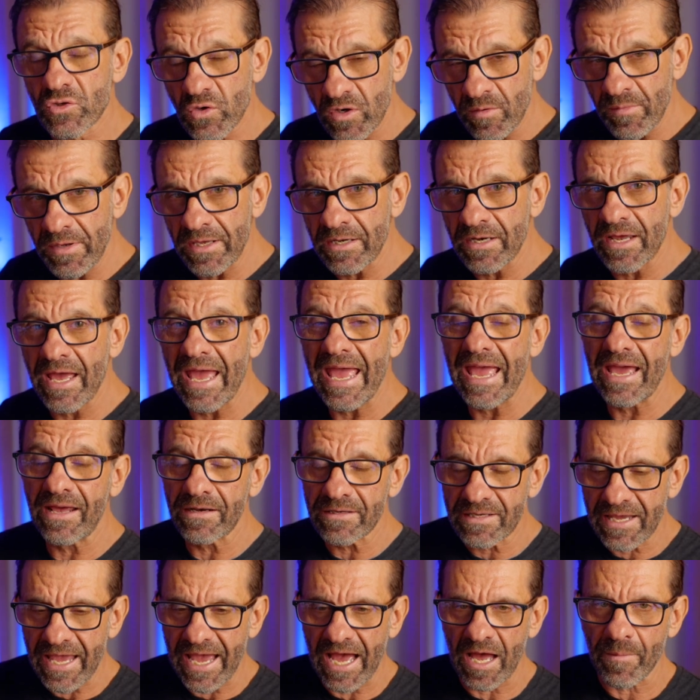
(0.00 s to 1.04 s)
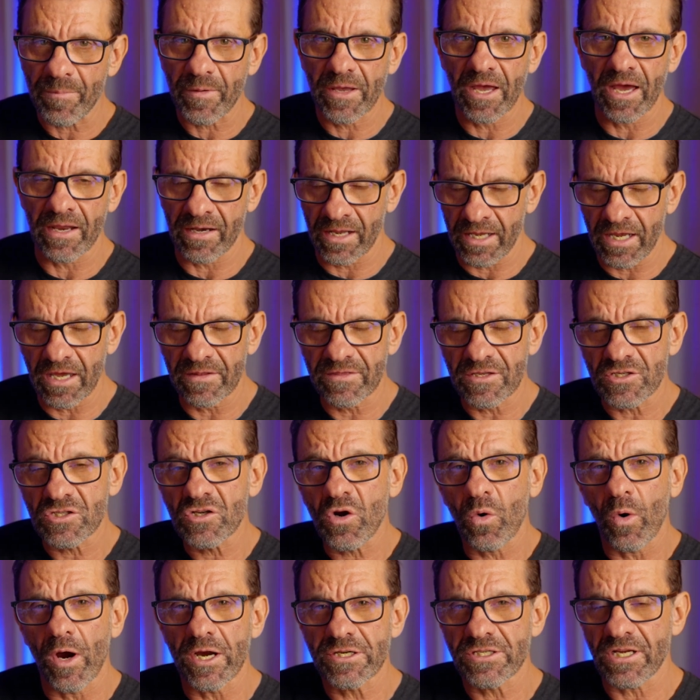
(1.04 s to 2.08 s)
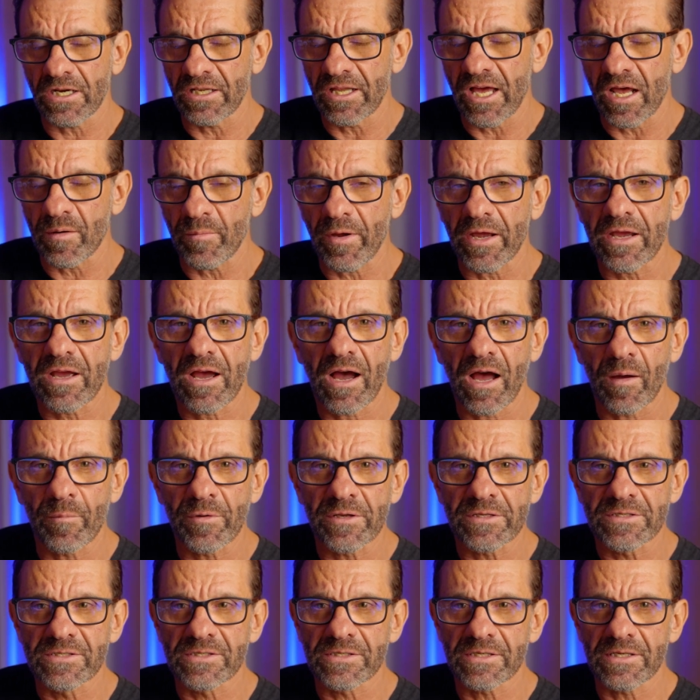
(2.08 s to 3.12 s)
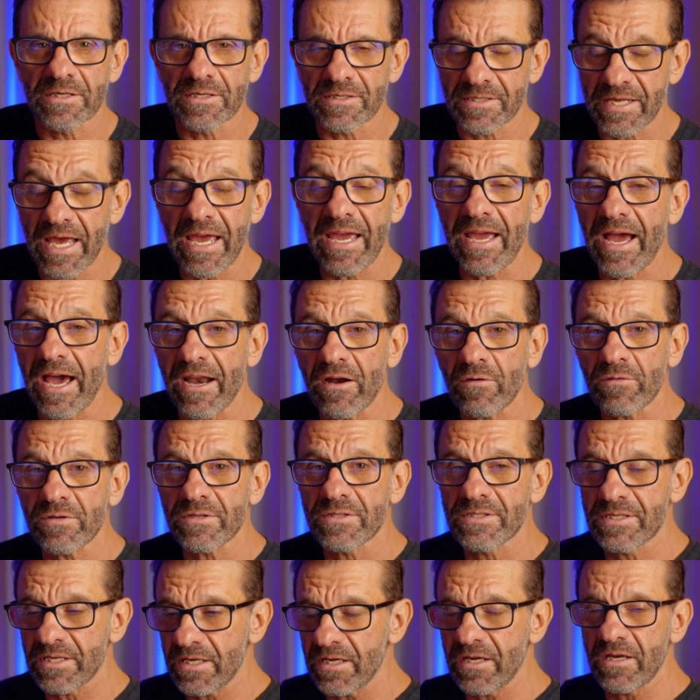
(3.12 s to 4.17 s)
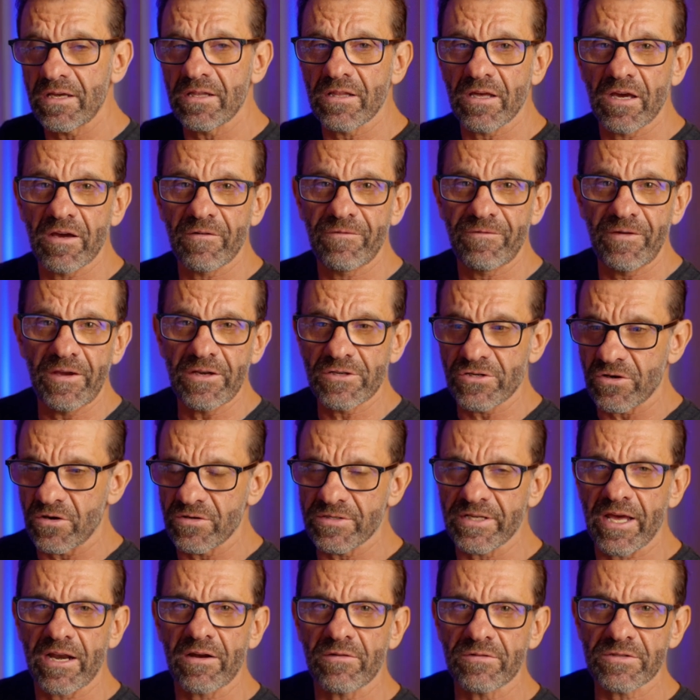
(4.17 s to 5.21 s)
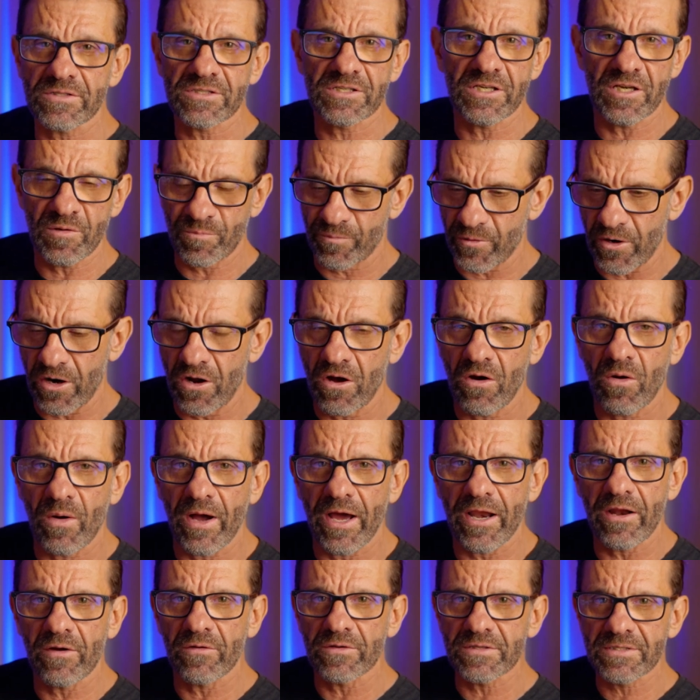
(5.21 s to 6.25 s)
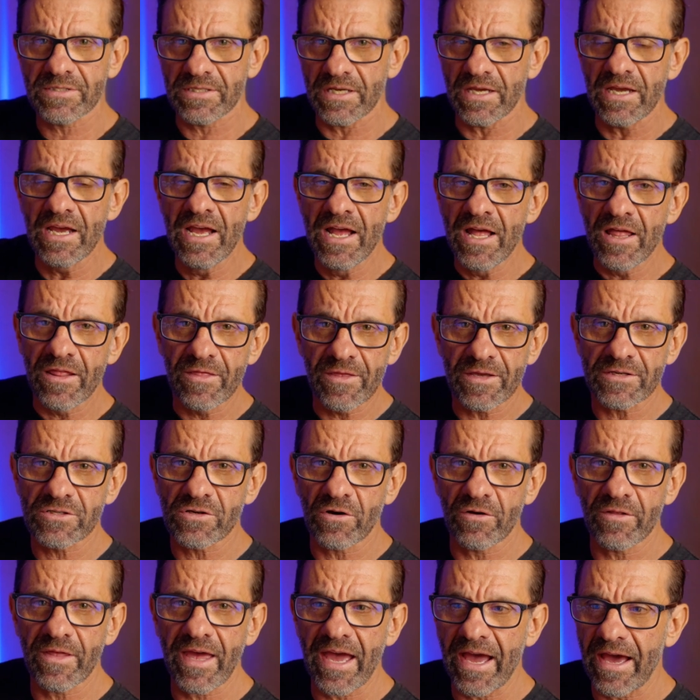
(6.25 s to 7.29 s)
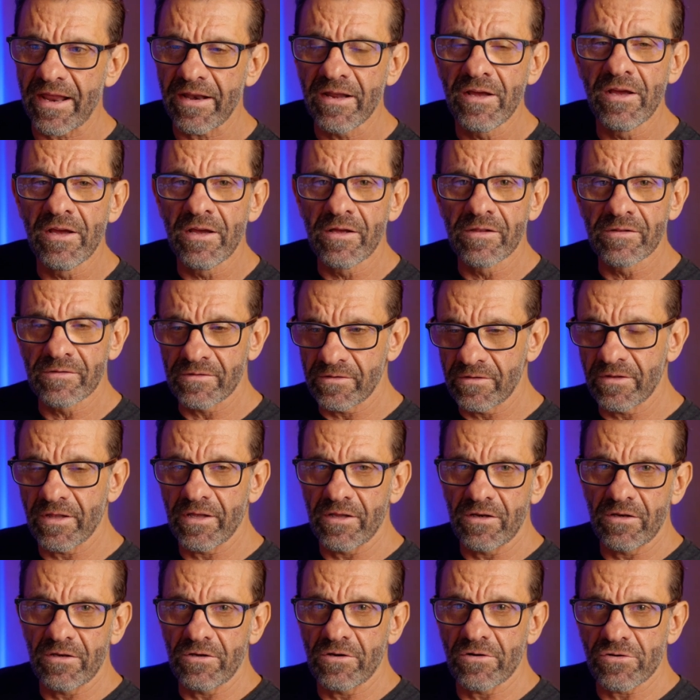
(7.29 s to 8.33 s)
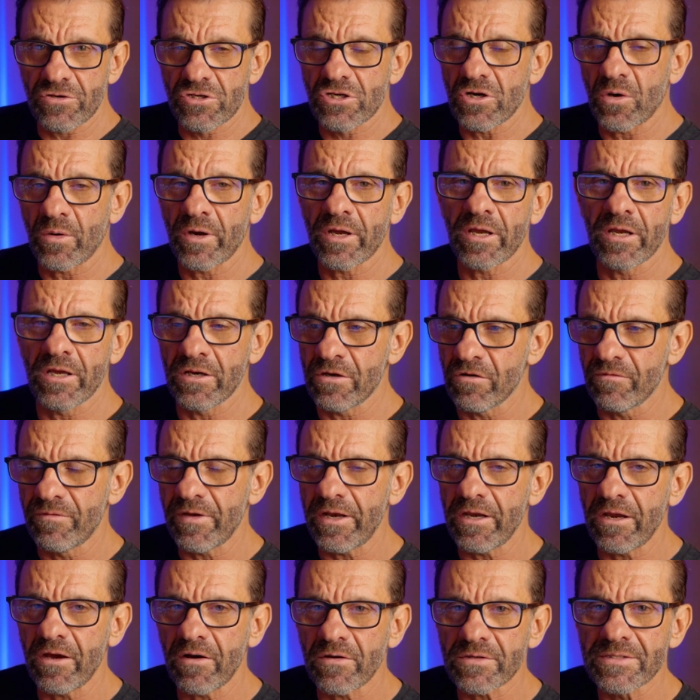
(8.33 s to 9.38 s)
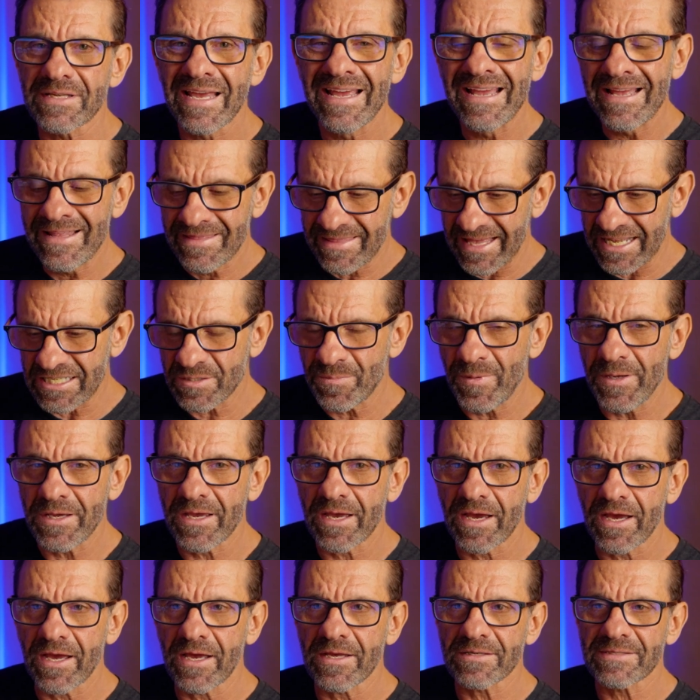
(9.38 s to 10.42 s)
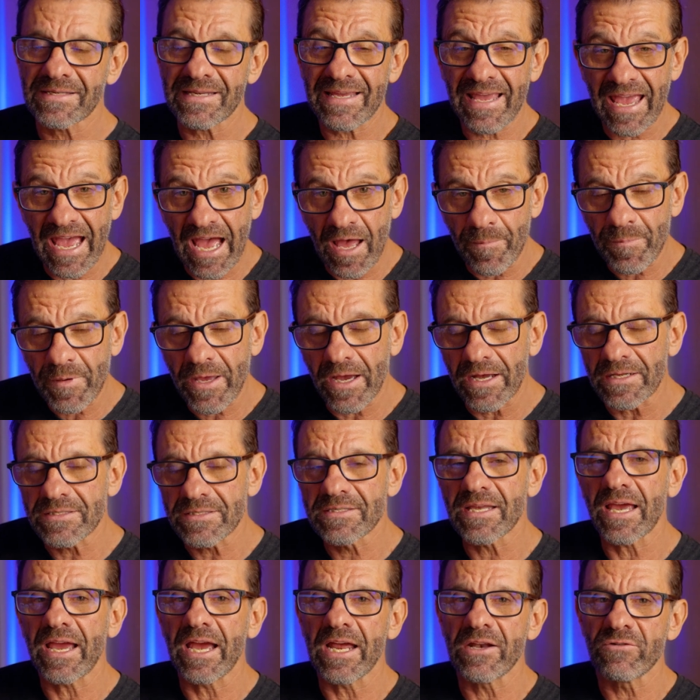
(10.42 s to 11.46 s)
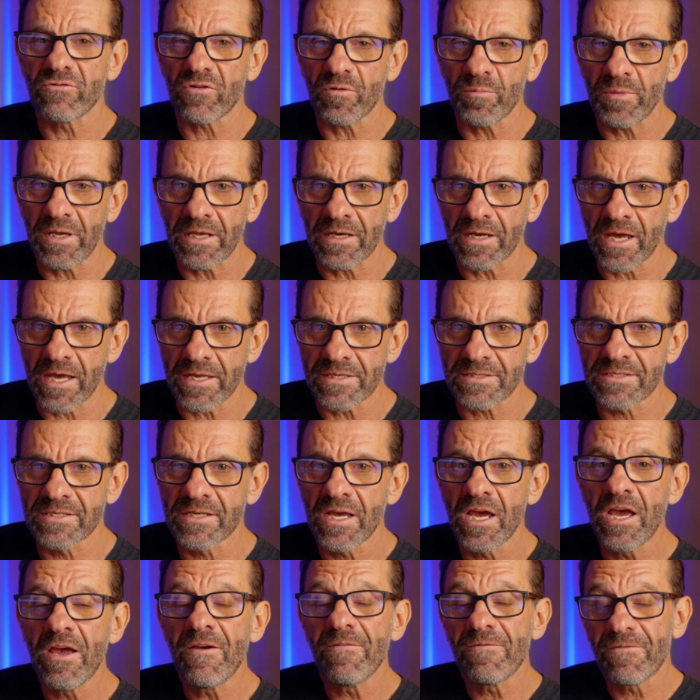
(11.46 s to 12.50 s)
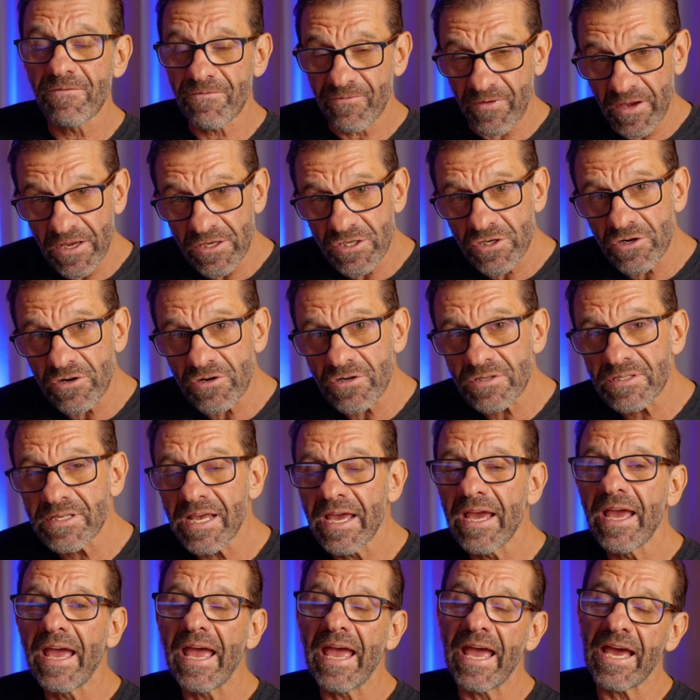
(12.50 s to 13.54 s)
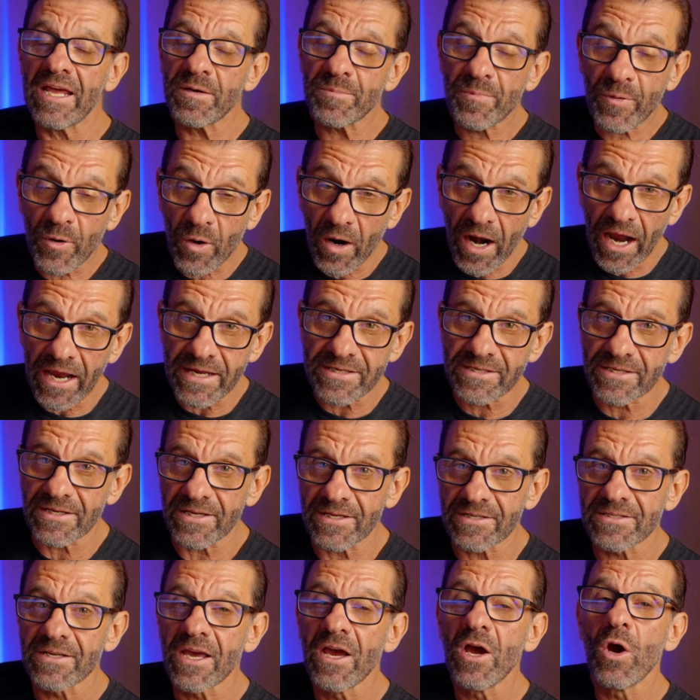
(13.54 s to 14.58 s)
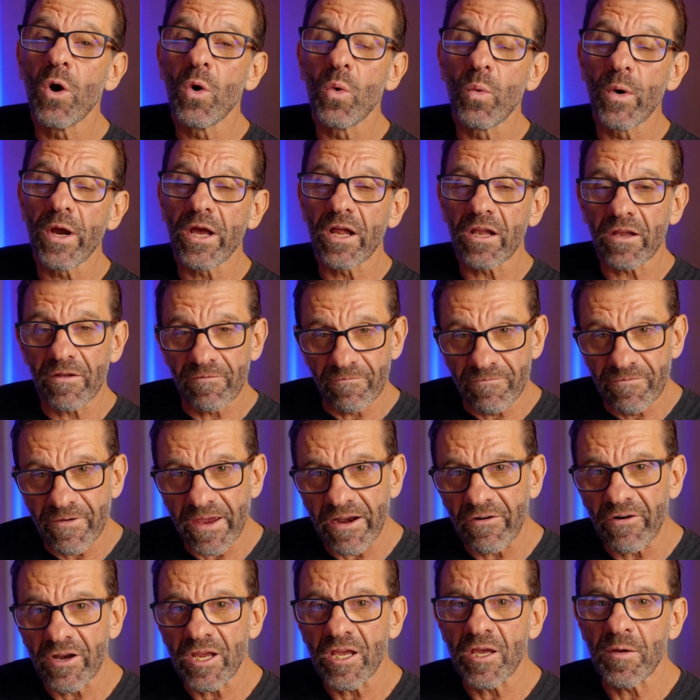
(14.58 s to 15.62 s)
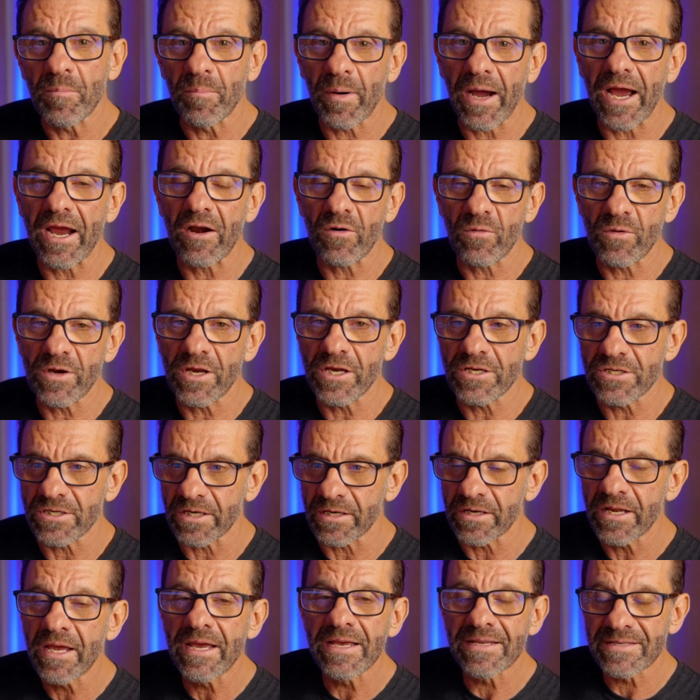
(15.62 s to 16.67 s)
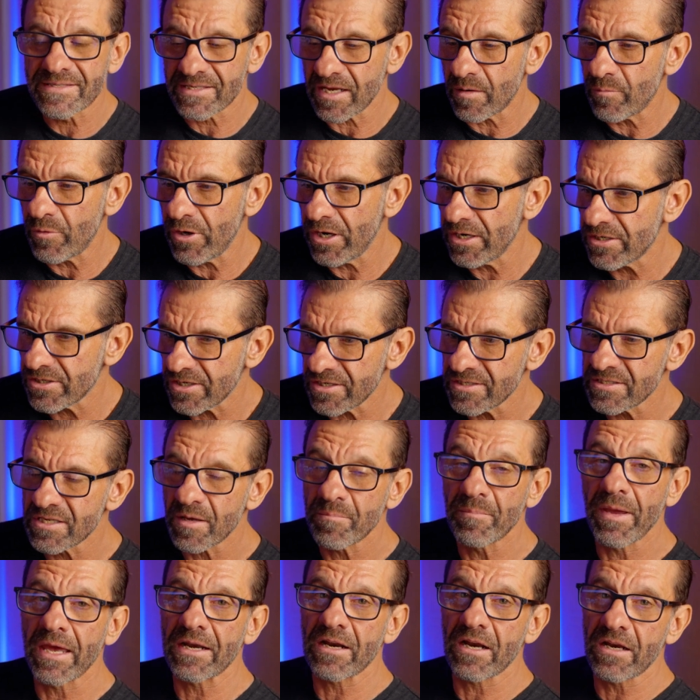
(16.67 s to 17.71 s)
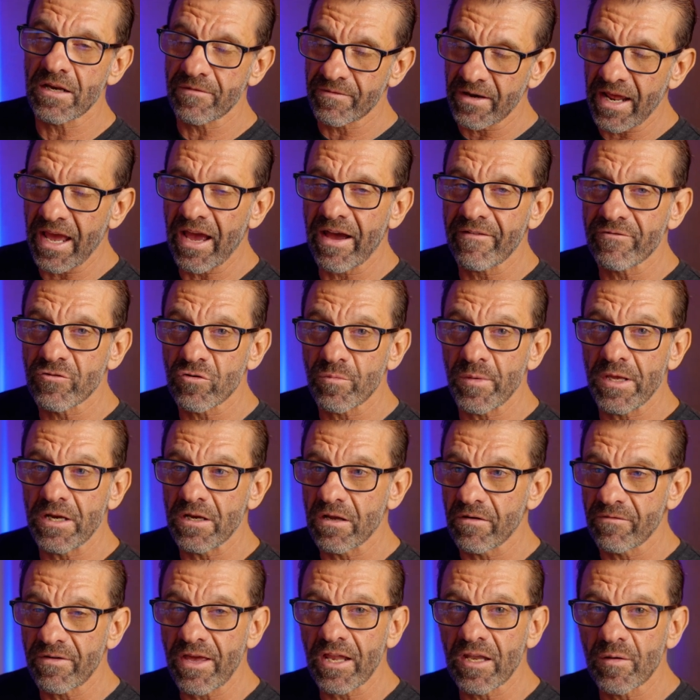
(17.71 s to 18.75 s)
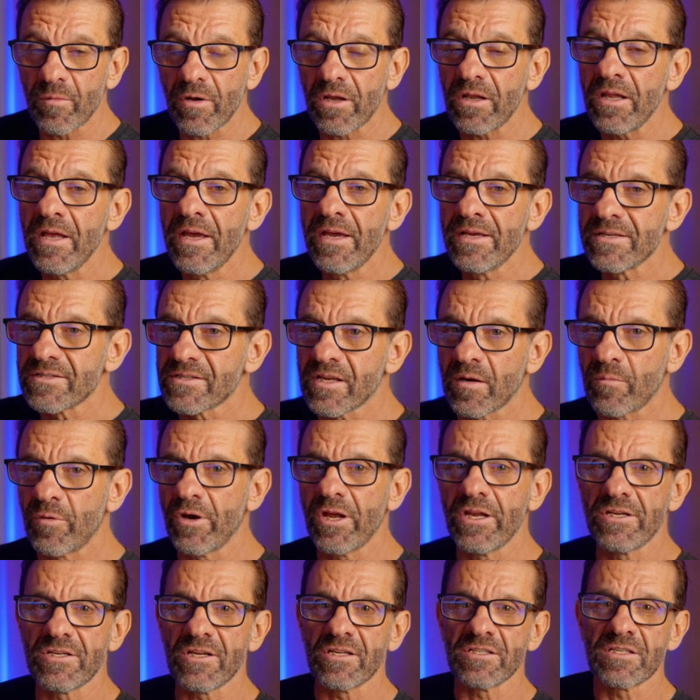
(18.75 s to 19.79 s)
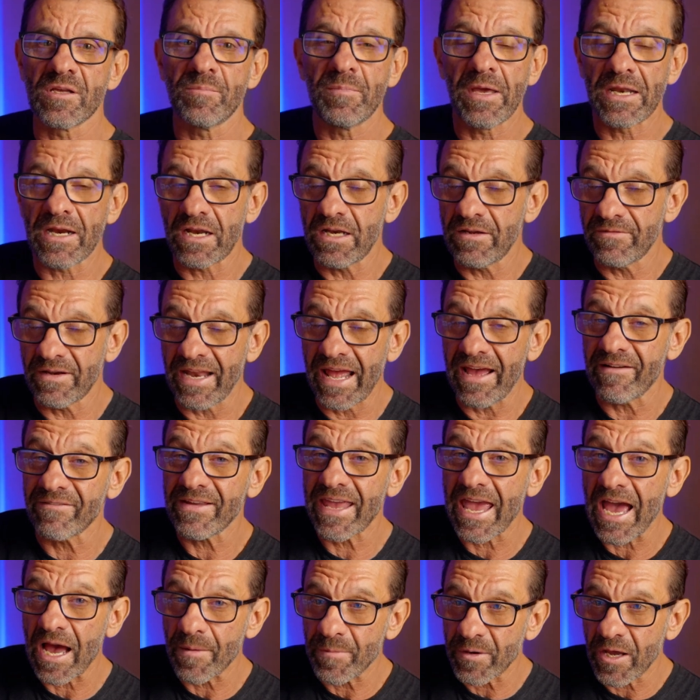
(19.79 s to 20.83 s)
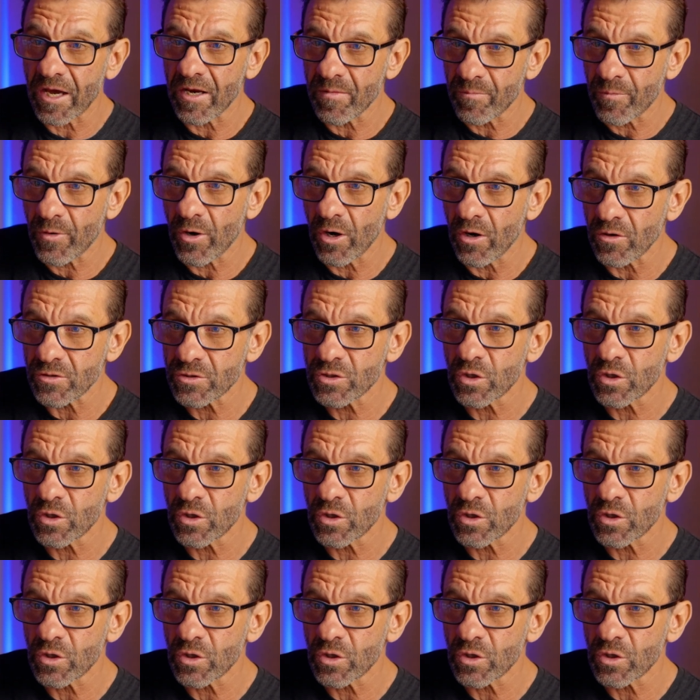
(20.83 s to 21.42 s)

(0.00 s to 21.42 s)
Dreamina and CapCut, and I get this question a lot in my comments, is hey, I don't see the features, I don't see Pro, I don't see this or that that you're showing in your videos. That's because CapCut's and Dreamina's features and prices will vary by region. Some regions may not even have Dreamina available, some regions may not even have CapCut Pro.